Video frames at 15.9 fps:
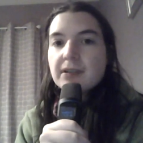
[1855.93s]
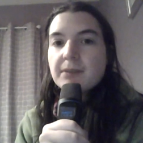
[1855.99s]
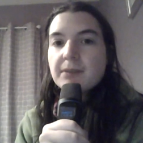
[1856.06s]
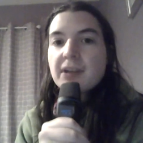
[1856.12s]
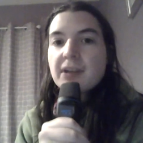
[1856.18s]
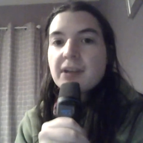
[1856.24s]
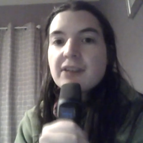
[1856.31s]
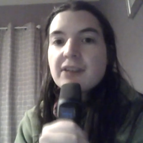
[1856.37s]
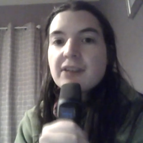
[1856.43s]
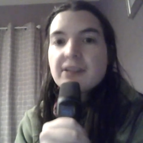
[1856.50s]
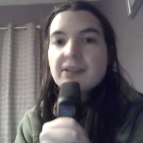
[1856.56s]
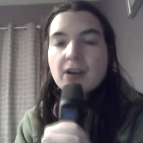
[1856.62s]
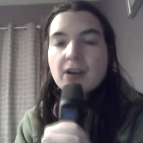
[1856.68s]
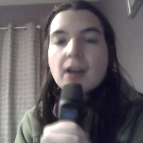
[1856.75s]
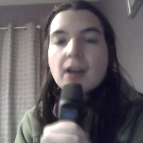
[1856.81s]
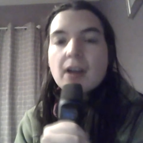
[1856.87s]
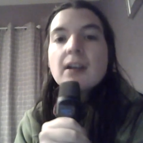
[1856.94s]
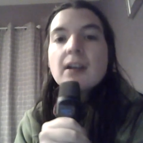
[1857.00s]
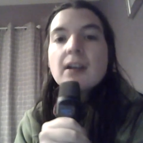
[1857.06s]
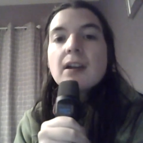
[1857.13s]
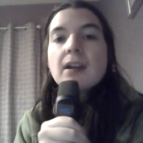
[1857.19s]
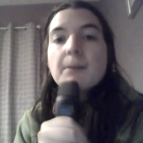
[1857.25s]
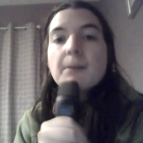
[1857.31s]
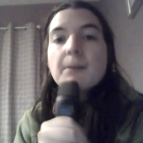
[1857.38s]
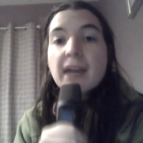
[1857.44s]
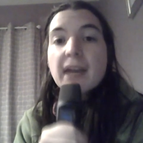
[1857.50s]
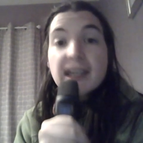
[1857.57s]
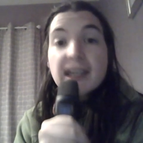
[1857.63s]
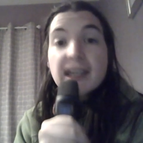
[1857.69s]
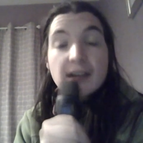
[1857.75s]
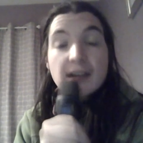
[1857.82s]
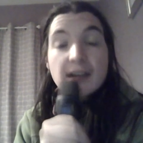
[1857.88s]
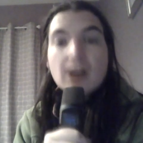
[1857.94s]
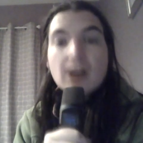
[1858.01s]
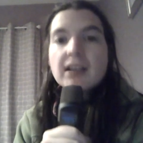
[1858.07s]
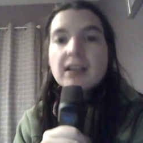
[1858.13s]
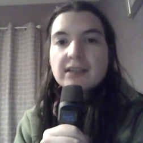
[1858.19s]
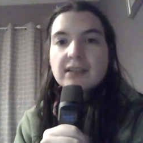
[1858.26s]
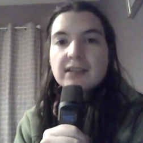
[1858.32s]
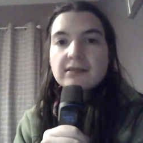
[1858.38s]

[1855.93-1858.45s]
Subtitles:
Because it's not my calling.